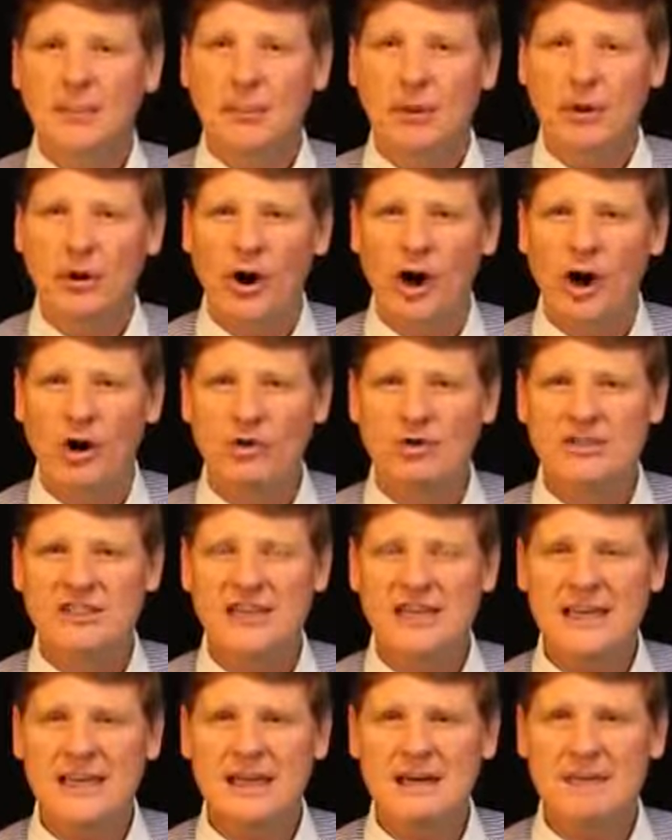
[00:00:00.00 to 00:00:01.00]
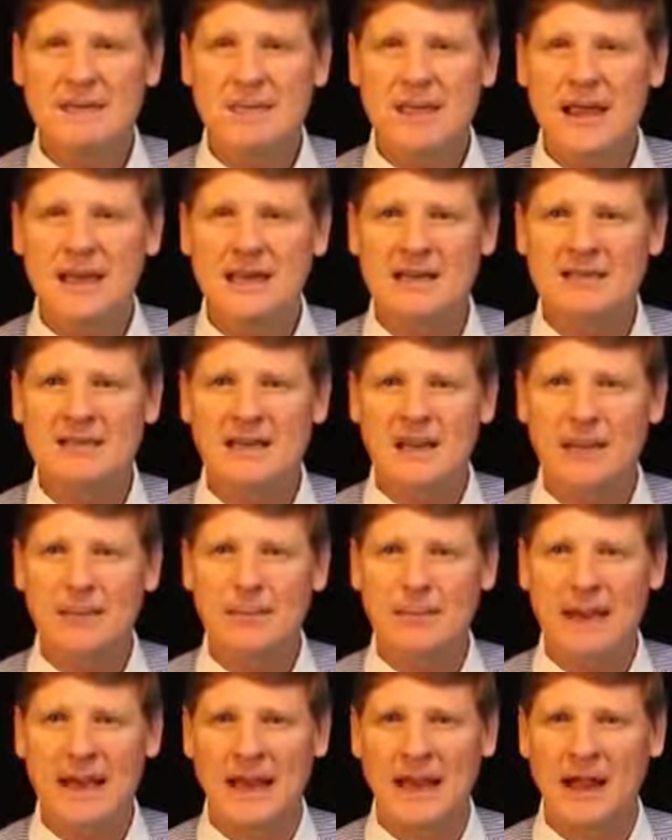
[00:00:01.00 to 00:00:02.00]
protein makes
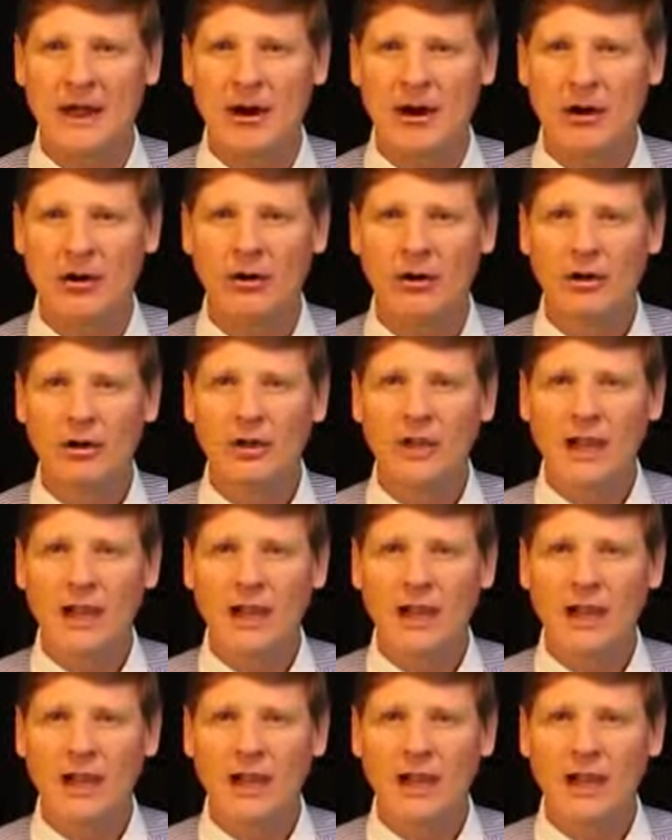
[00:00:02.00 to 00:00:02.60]
up hair.